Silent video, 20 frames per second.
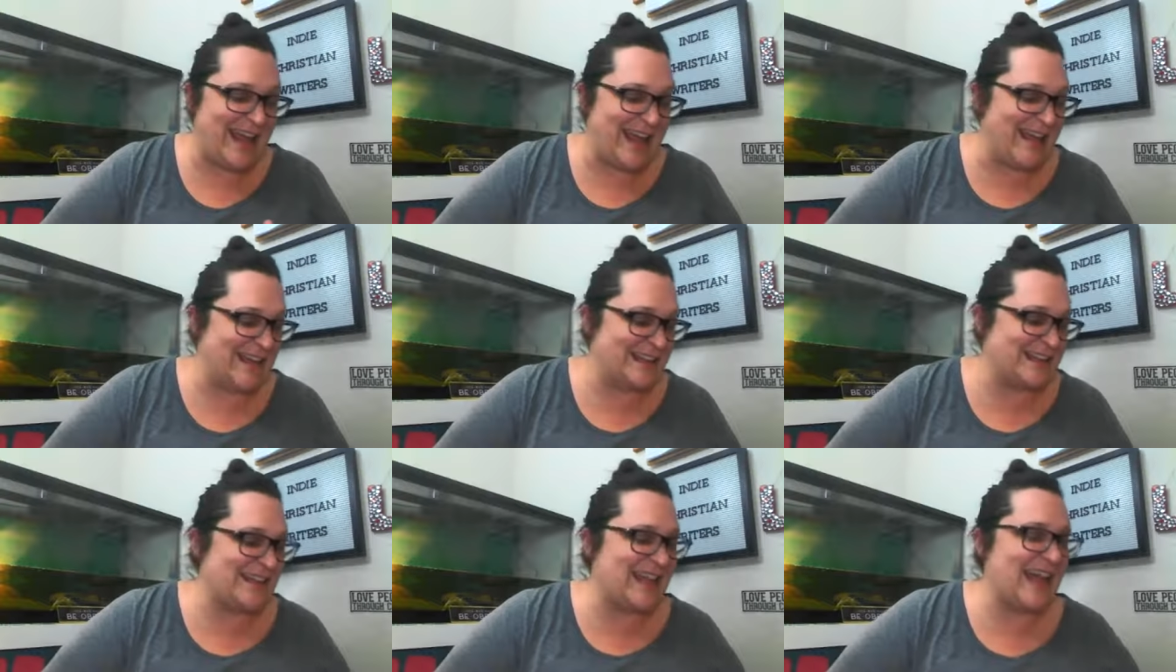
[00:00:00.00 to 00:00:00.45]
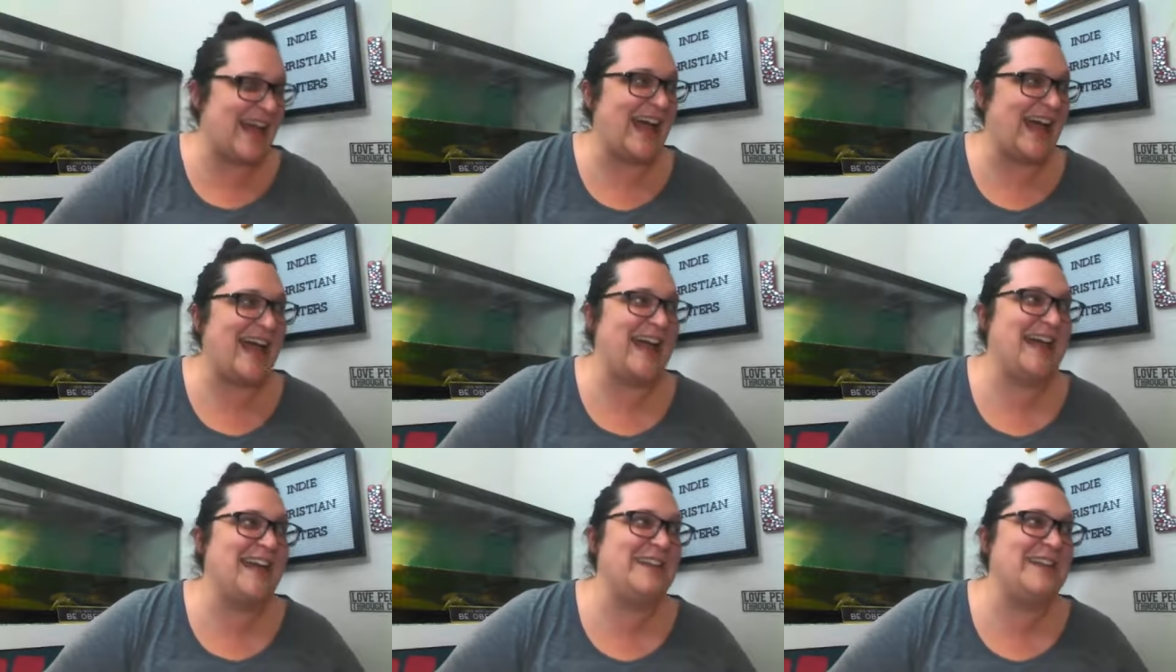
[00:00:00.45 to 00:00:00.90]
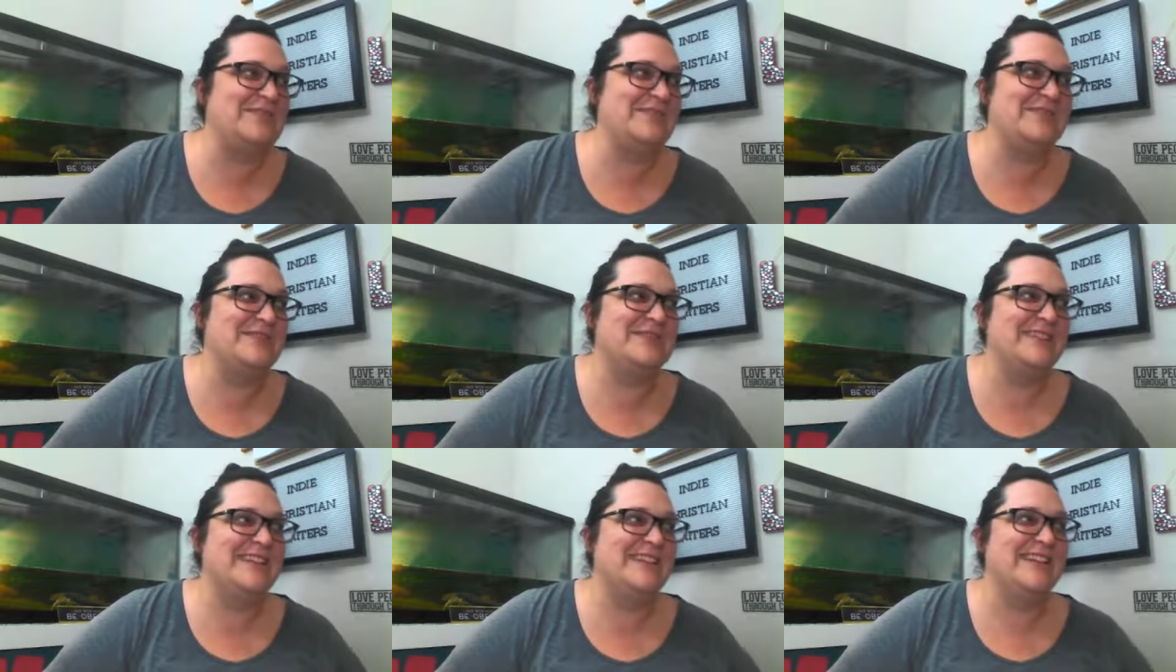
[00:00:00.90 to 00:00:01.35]
and it's kind
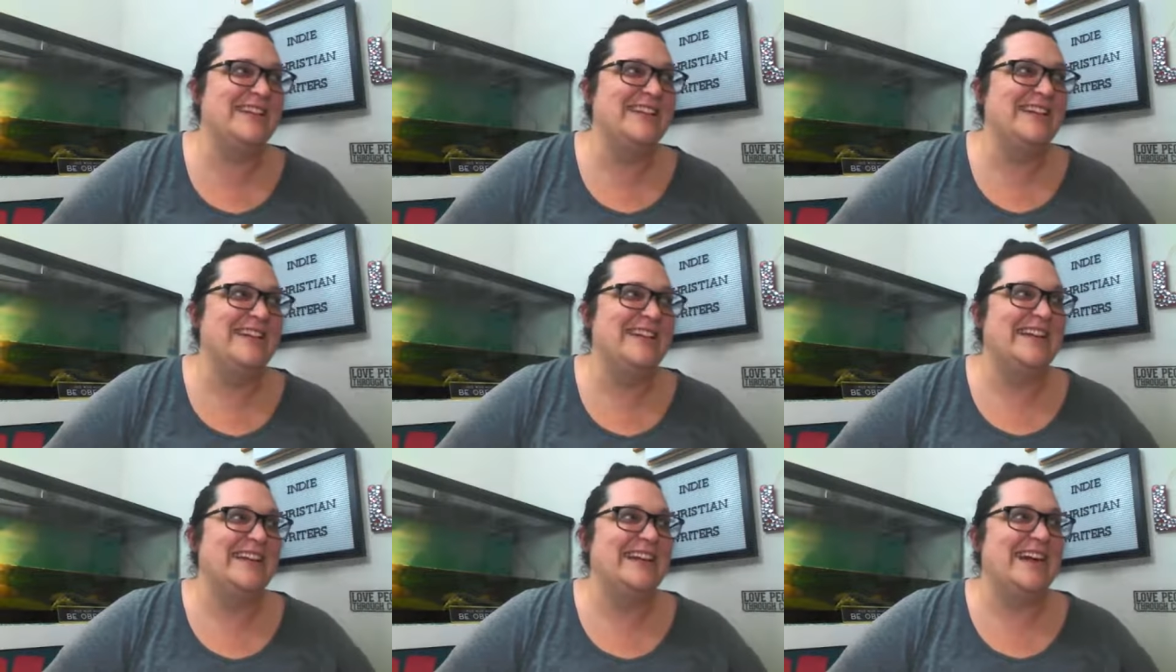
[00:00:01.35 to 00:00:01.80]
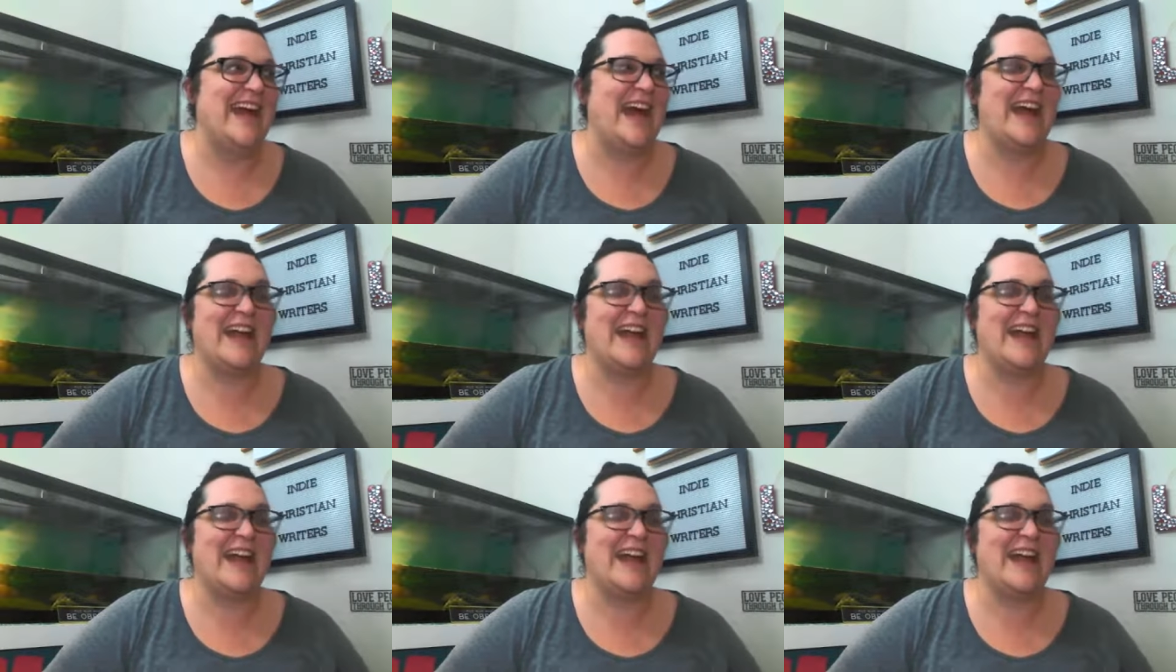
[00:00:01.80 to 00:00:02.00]
of,